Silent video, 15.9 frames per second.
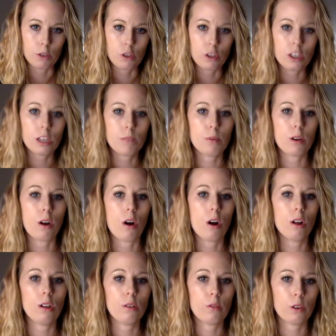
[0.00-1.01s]
she had put
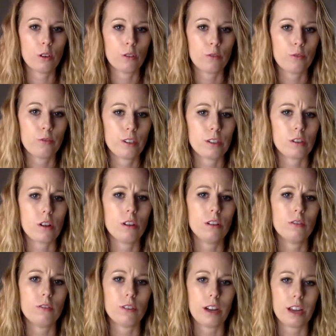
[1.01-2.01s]
all of her fear, all
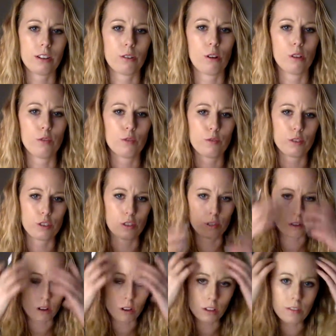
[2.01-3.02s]
of her anger, all of her frustrations,
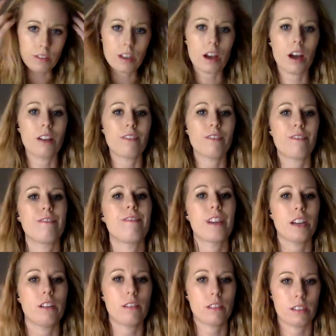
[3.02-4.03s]
all of the
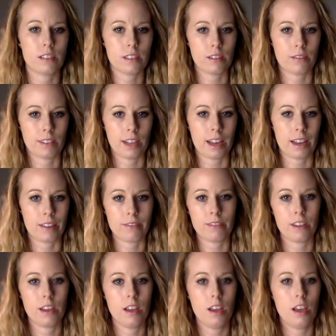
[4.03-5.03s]
unfairness of life,
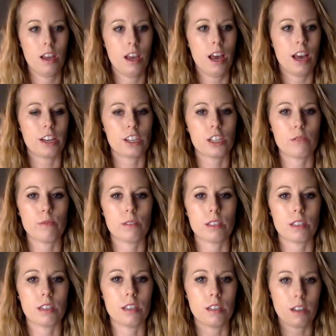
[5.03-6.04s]
and she was
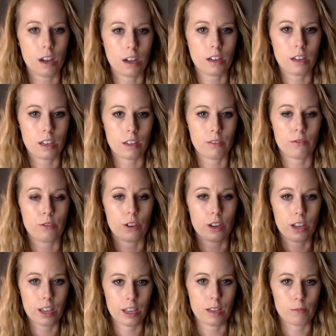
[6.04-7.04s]
gunning for
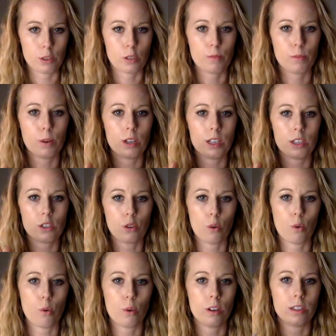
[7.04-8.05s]
him. She's putting it
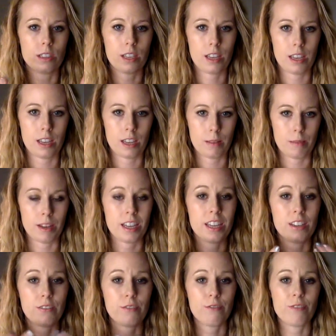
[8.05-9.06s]
towards him, and he
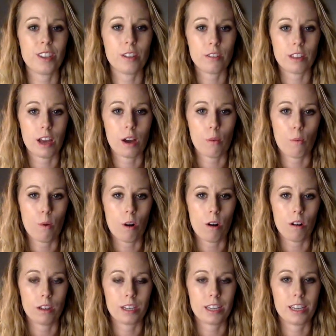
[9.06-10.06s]
could feel that
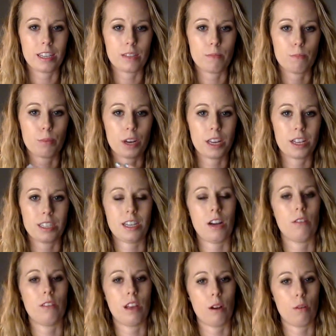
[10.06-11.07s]
wall, and he had to break
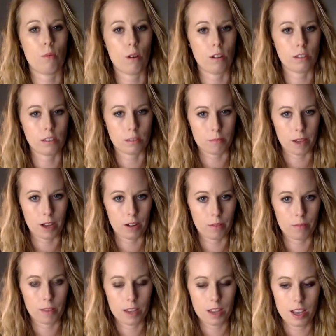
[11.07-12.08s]
down that wall somehow.
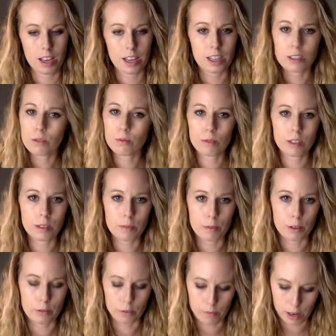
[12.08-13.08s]
It's a really
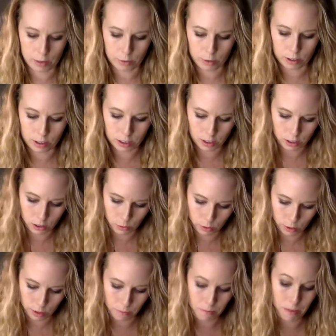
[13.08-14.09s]
beautiful metaphor, and this is just
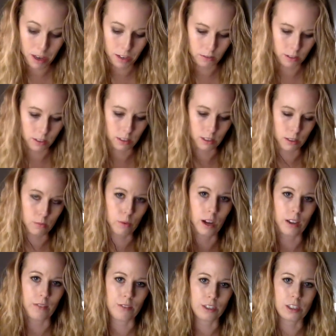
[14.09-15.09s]
one of the many reasons
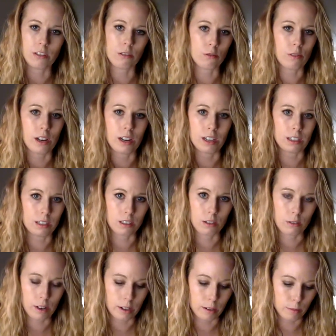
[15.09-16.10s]
why Fitzgerald's writing is
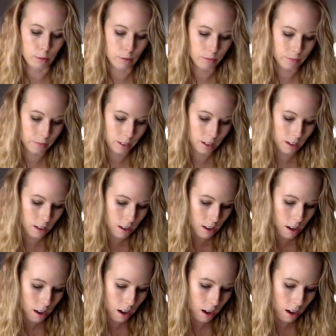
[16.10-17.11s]
incredible.
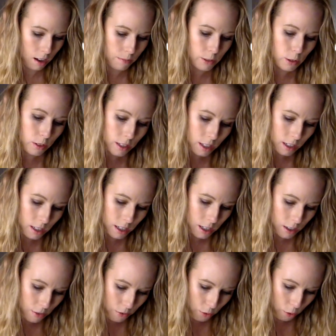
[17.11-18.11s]
So on
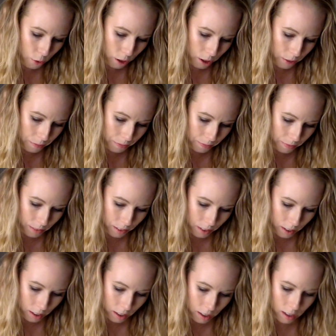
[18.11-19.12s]
684,
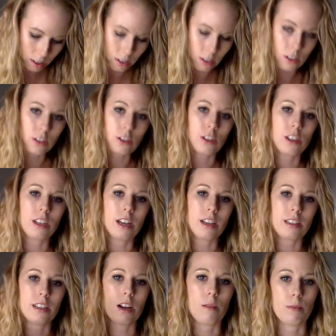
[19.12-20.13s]
she
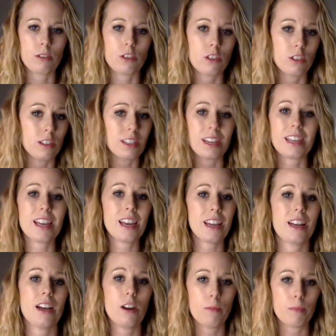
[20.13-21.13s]
has an outburst. She says, I
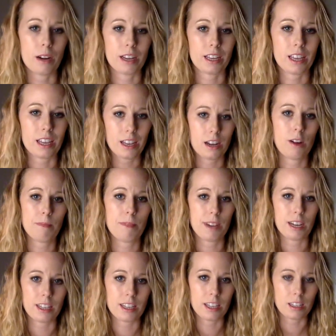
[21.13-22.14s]
can't help it. I can't help
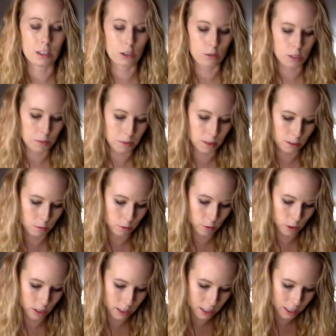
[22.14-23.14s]
that I think that you're responsible
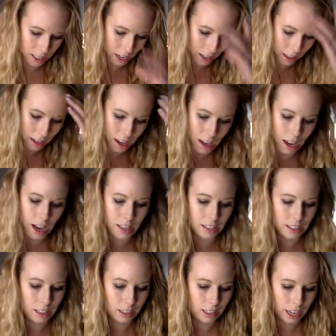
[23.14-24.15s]
for his death.
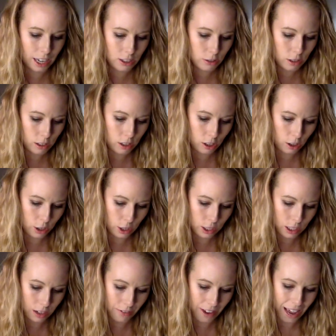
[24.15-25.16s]
This electric
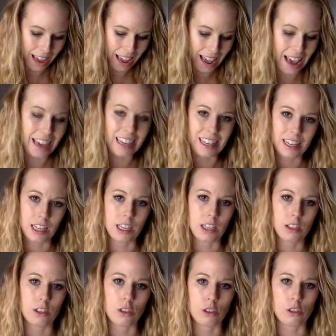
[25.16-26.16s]
current of agony
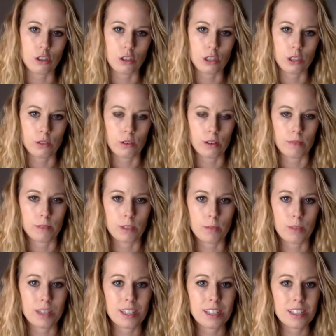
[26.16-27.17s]
surges through him. So
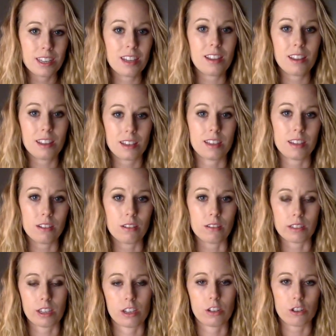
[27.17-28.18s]
we see the
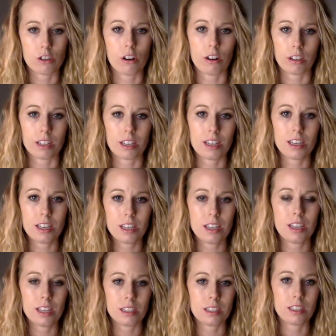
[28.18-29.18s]
guilt in Charlie.
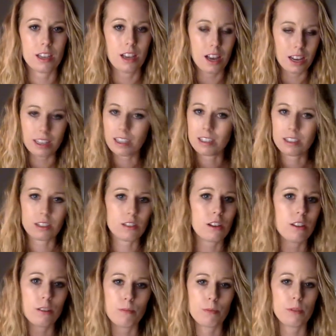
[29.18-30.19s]
He is, and again, it's
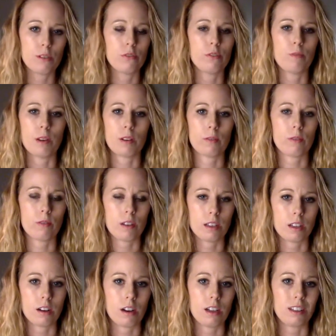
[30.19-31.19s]
another beautiful metaphor right
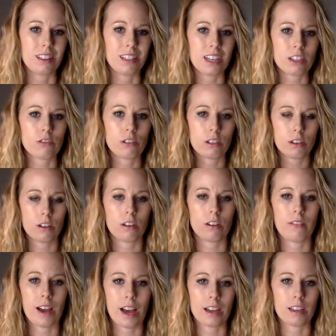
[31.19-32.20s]
there, electric current
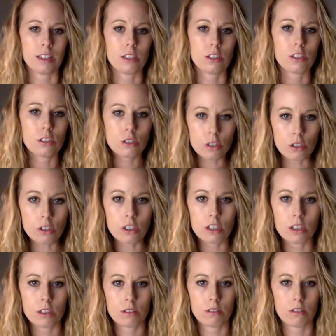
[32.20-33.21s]
of agony
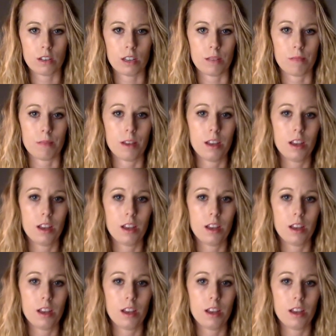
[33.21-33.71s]
surging through him.